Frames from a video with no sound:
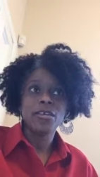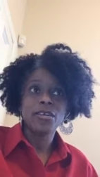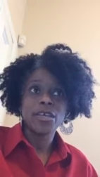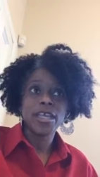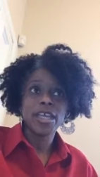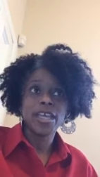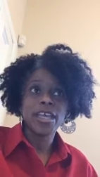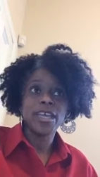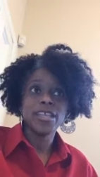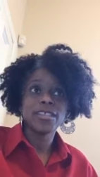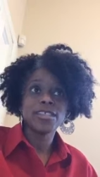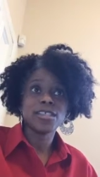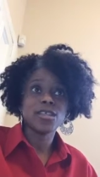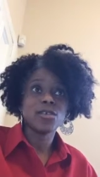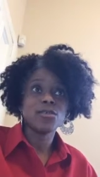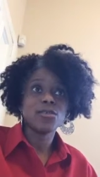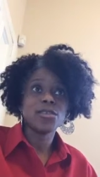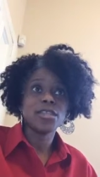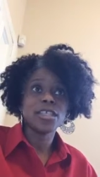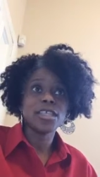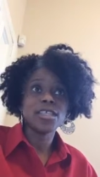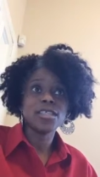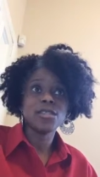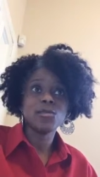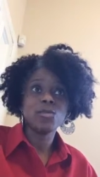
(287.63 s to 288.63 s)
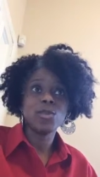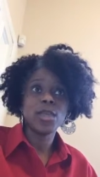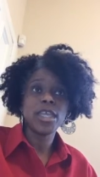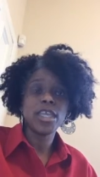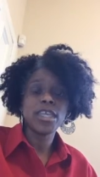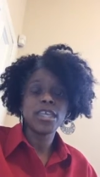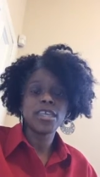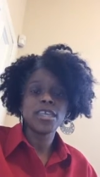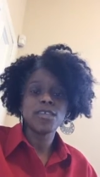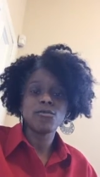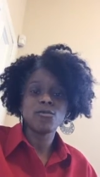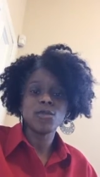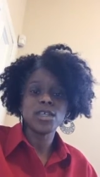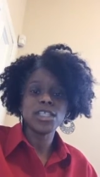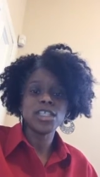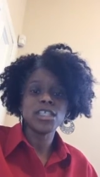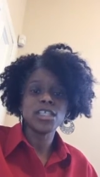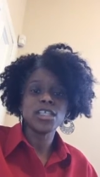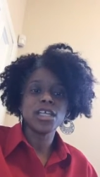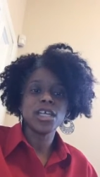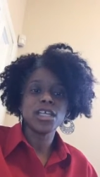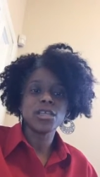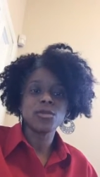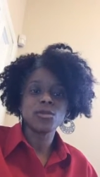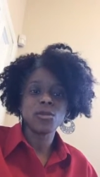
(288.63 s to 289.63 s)
Okay, so this week, what you
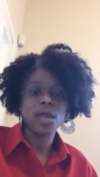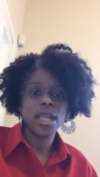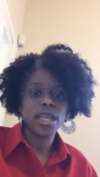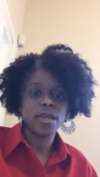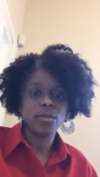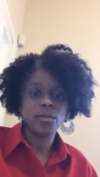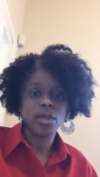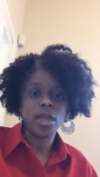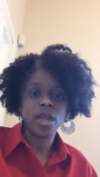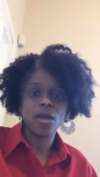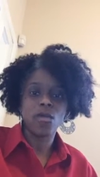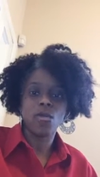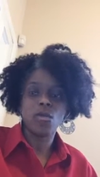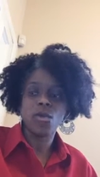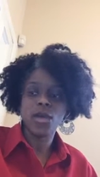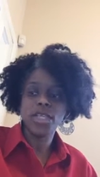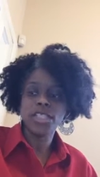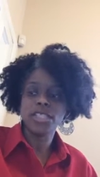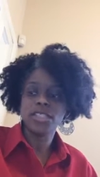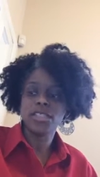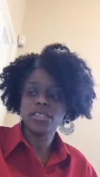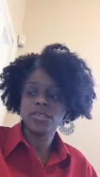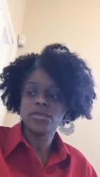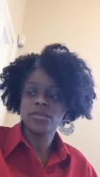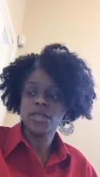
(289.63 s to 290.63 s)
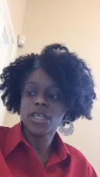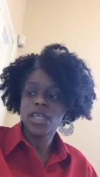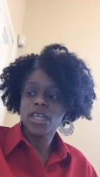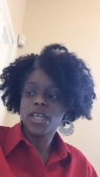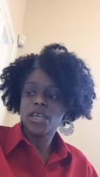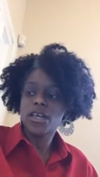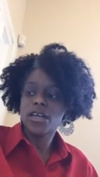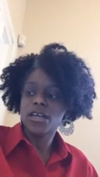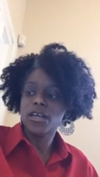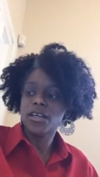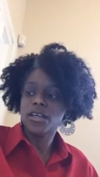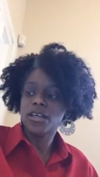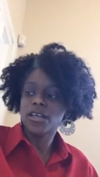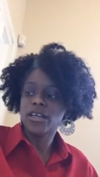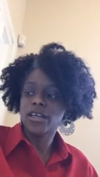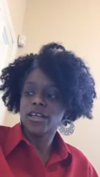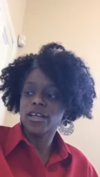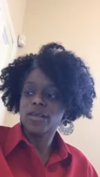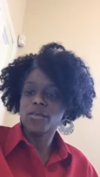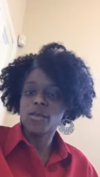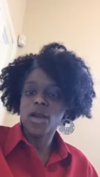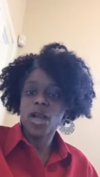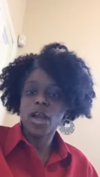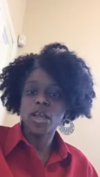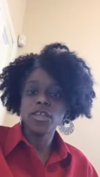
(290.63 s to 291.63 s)
gonna write about? What you
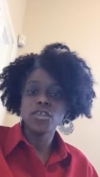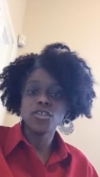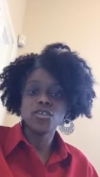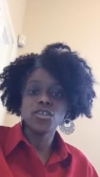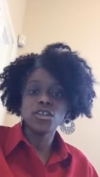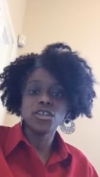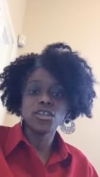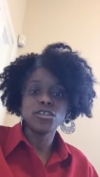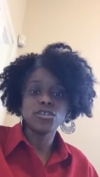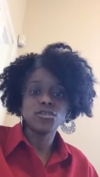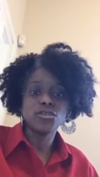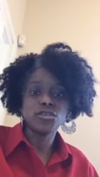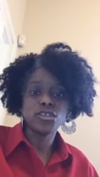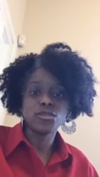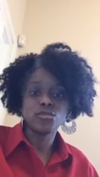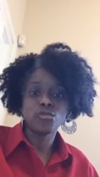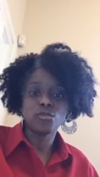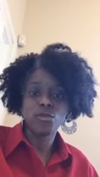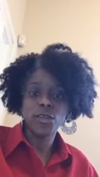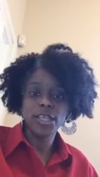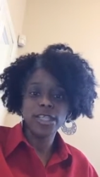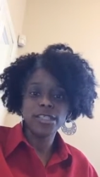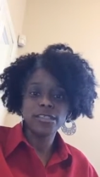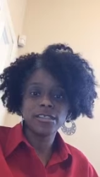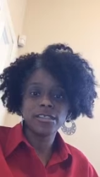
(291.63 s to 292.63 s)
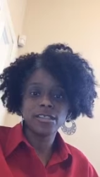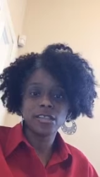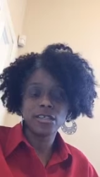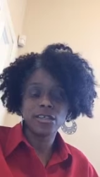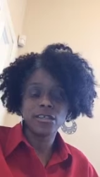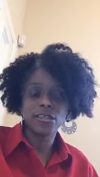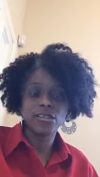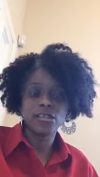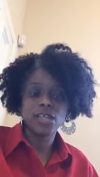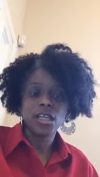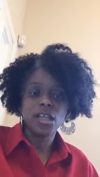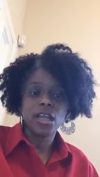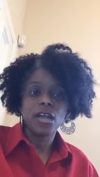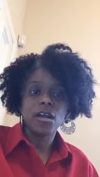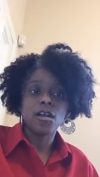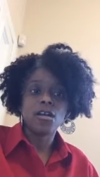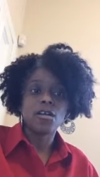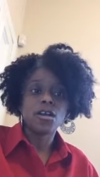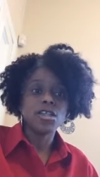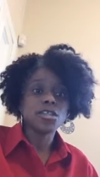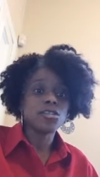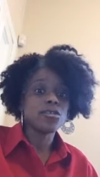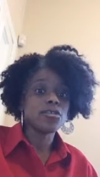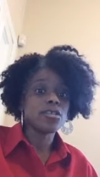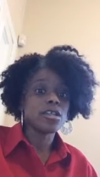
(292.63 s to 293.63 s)
are you gonna do some research, or
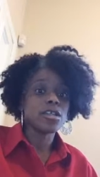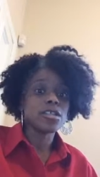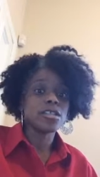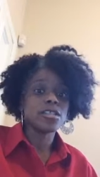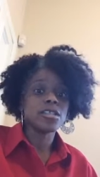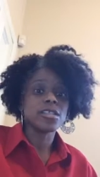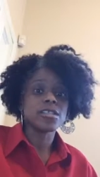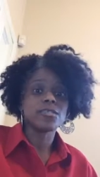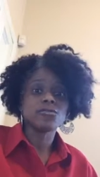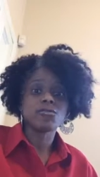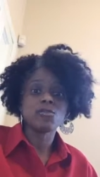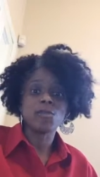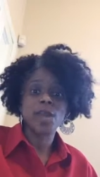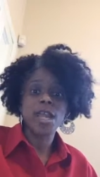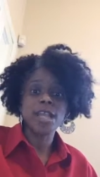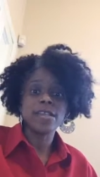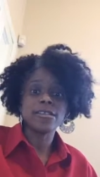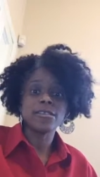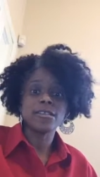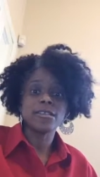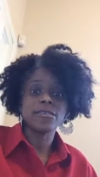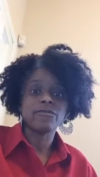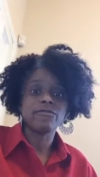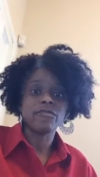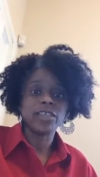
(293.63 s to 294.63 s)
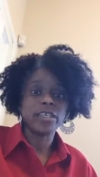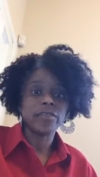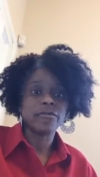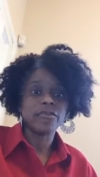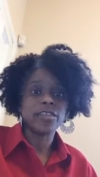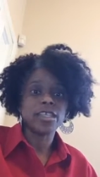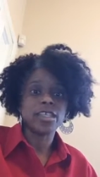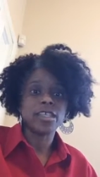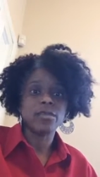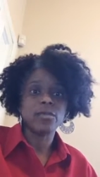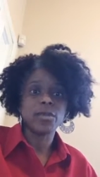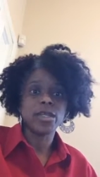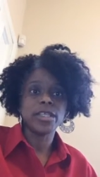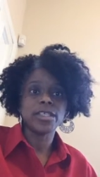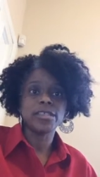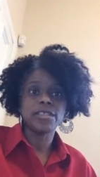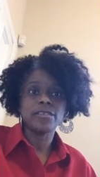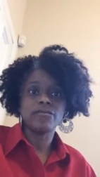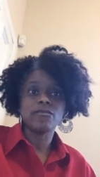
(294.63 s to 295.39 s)
are you gonna just write that 15 minutes?